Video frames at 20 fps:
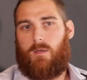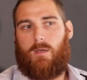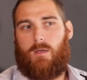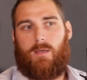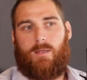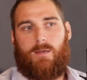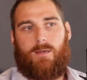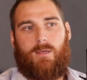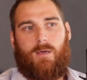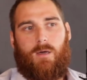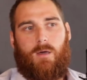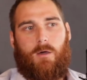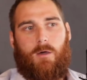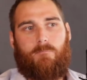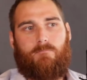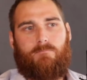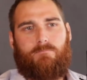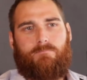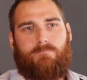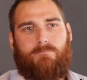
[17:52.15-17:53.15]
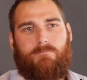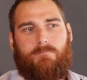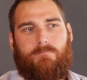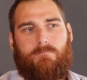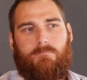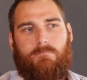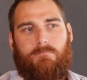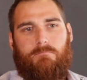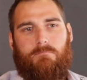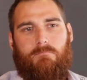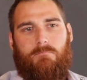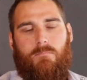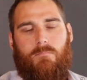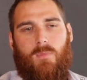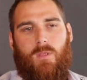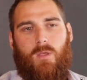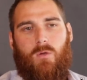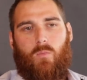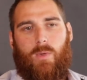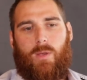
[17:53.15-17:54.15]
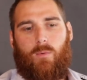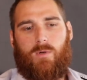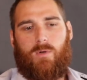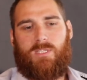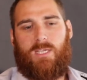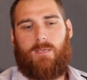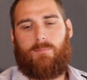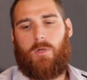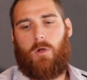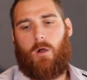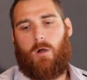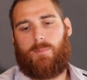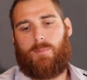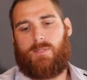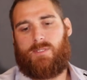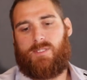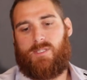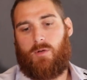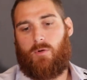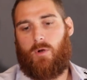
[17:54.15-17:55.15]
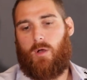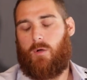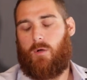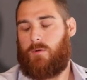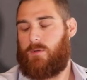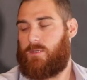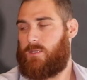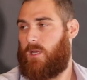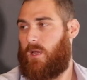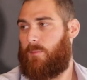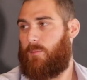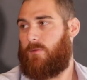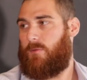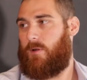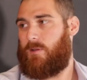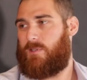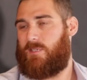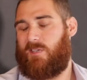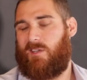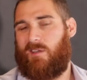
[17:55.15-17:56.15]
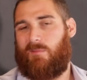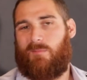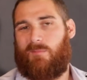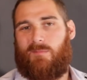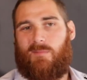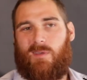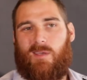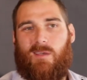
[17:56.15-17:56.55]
And we were Team Carbon Zerow, it's the name of our team.